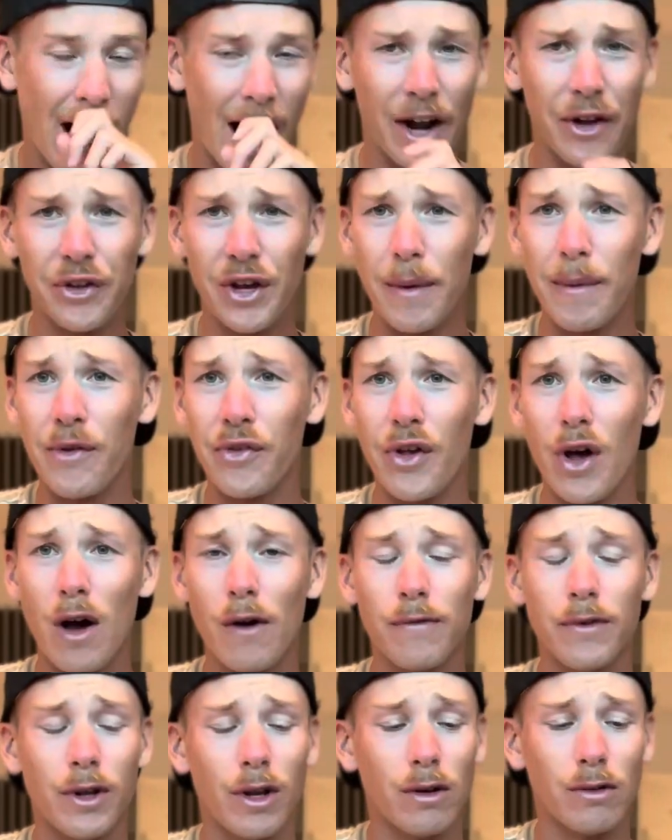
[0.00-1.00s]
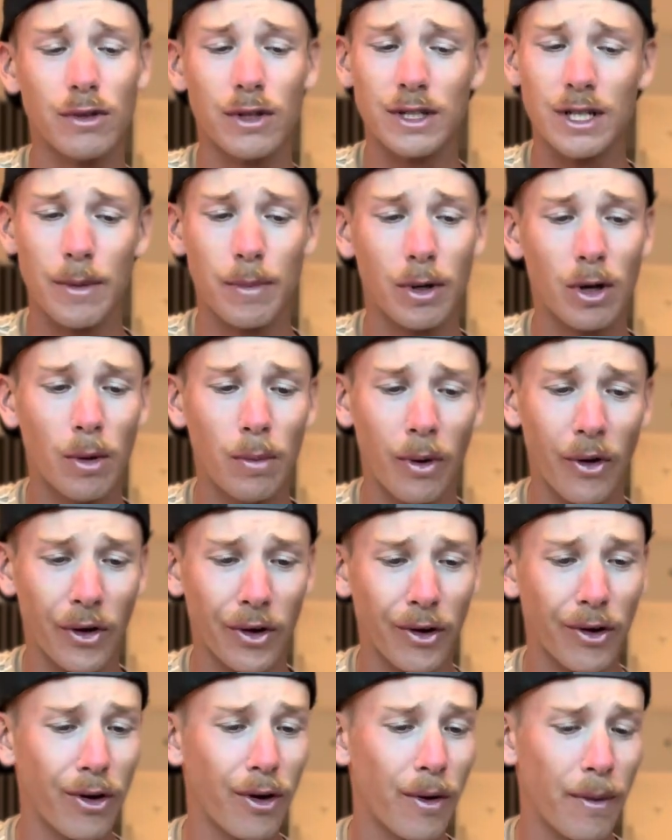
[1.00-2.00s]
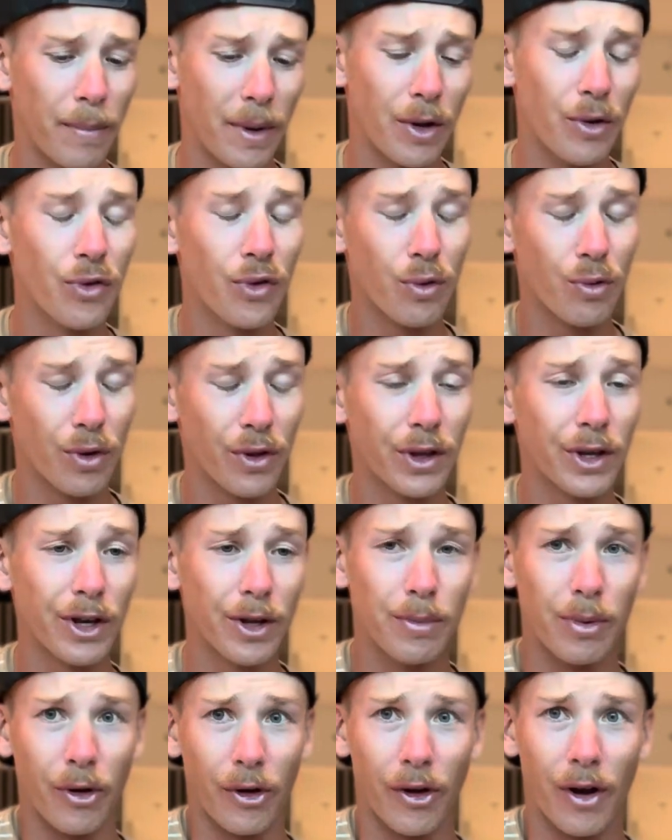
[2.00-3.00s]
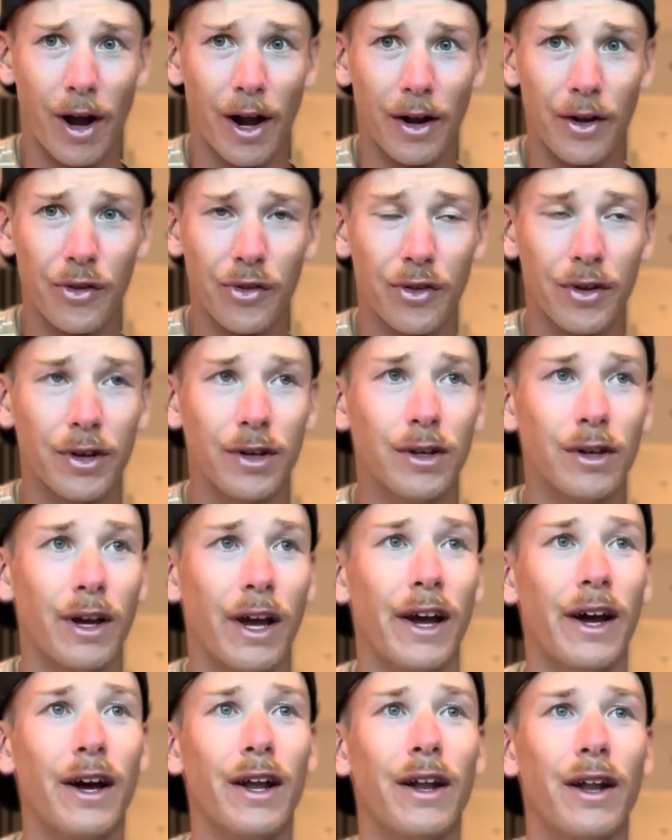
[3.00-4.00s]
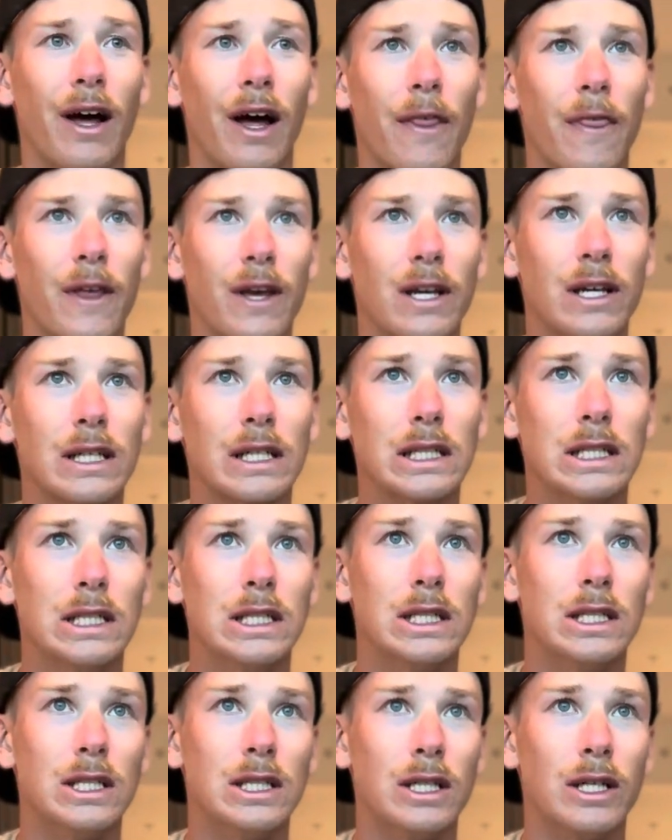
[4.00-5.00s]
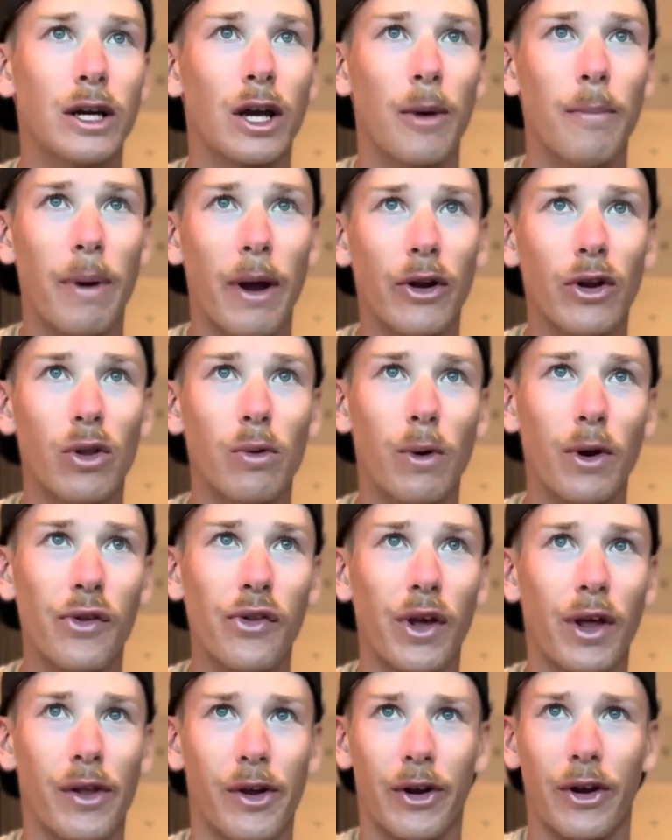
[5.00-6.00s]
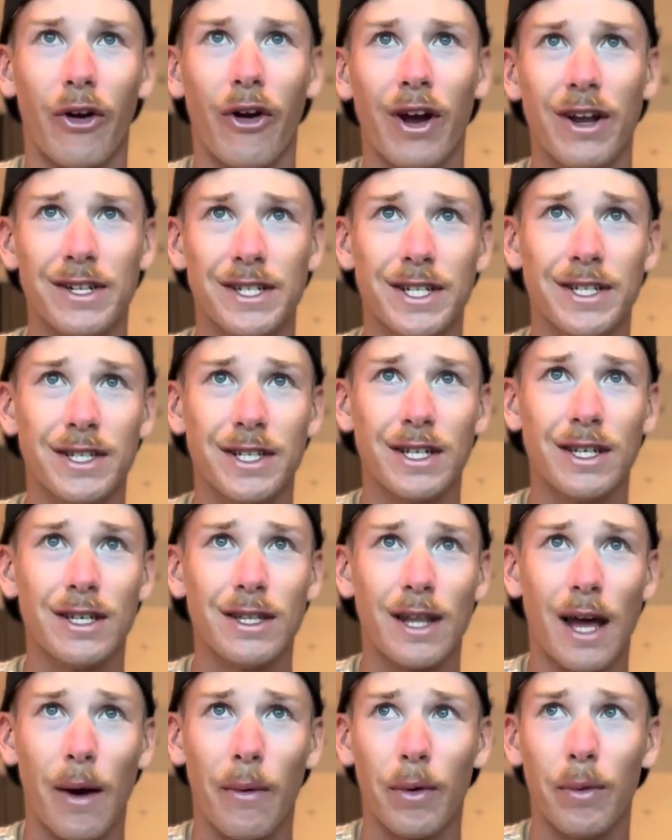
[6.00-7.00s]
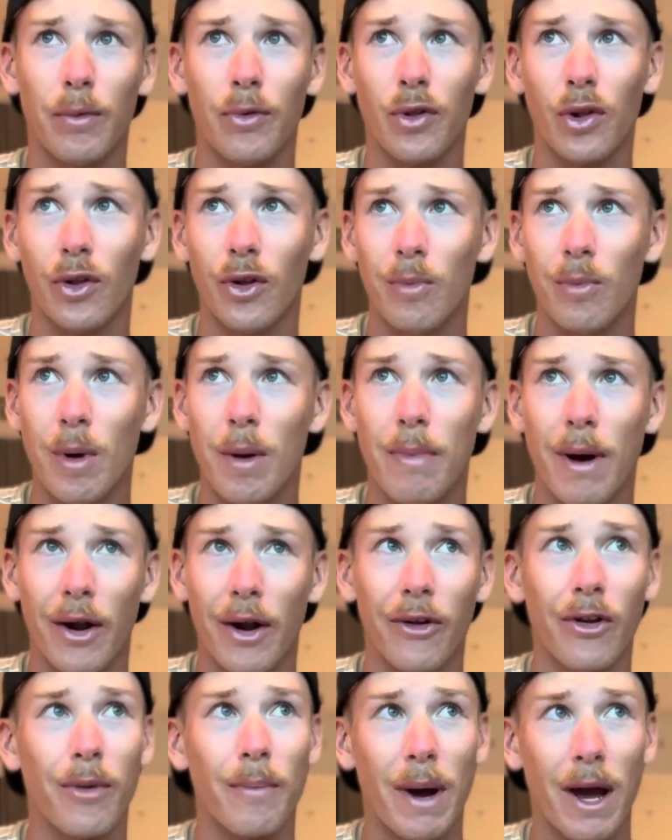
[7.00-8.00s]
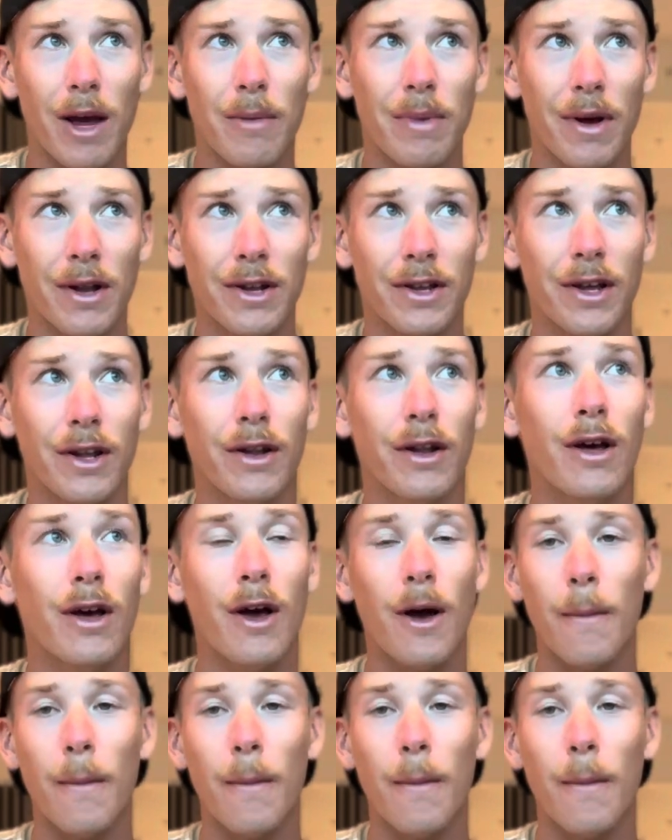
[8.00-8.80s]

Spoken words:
I just got myself, you know, the typical burger, but it was a really good burger, honestly. And I think compared to the ones that like are at Disney, that one was a little bit better in my opinion.